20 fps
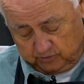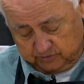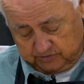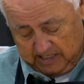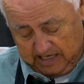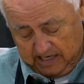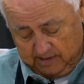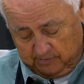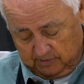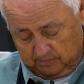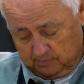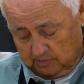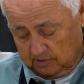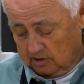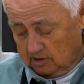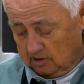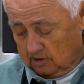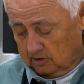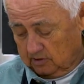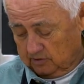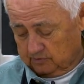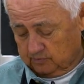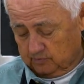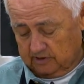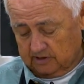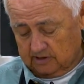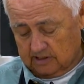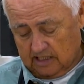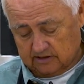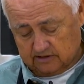salmon because
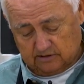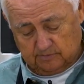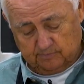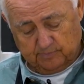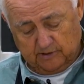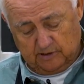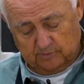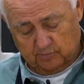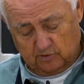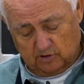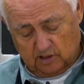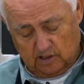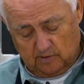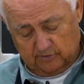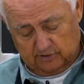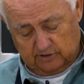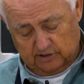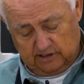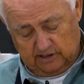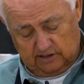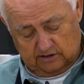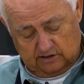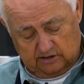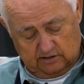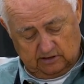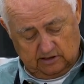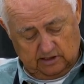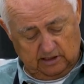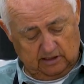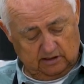we got some people coming to
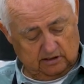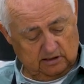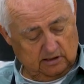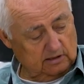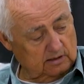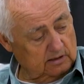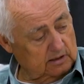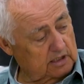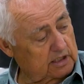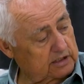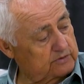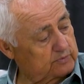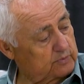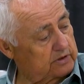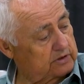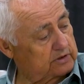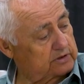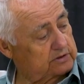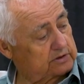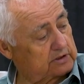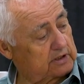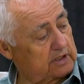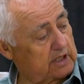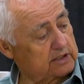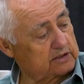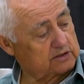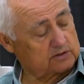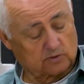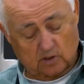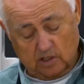eat lunch with us
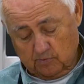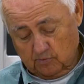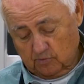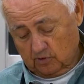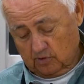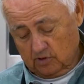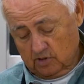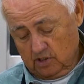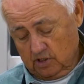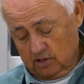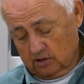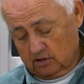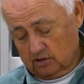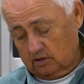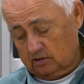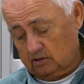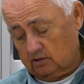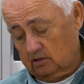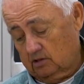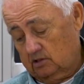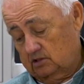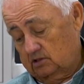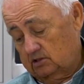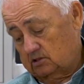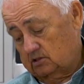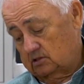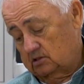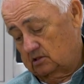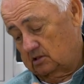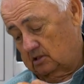today. So I'm going to cook
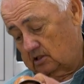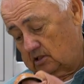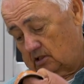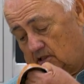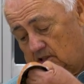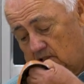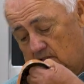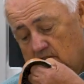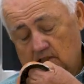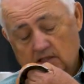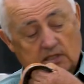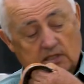these, and